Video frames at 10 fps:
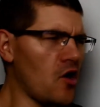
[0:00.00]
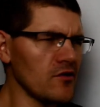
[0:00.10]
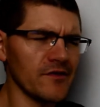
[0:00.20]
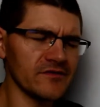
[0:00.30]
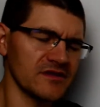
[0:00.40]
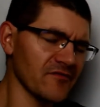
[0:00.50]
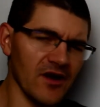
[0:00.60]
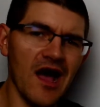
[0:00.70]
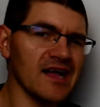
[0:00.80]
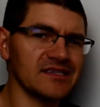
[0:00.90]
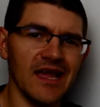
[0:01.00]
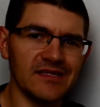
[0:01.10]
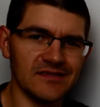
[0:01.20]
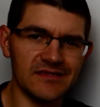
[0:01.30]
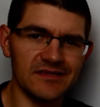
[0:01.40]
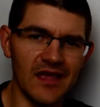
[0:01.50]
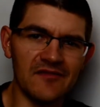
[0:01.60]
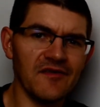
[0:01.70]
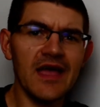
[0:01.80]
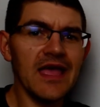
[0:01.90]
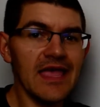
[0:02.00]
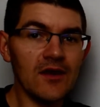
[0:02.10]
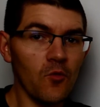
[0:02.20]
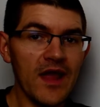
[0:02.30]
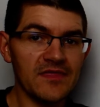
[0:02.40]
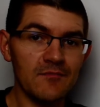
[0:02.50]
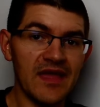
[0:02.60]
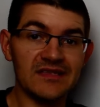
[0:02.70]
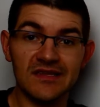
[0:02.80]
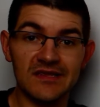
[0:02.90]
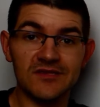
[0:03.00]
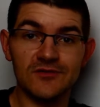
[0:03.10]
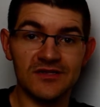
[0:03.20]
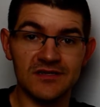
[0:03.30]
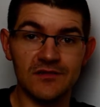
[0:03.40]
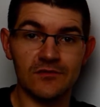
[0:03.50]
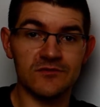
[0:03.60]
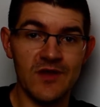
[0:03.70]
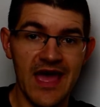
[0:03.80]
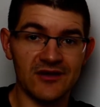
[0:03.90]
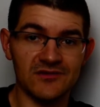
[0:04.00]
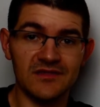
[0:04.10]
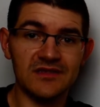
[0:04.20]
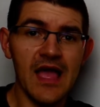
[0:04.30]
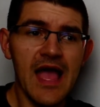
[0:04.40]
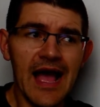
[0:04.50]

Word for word: all those different oxides and stuff in a way that makes it easier to see those reactions.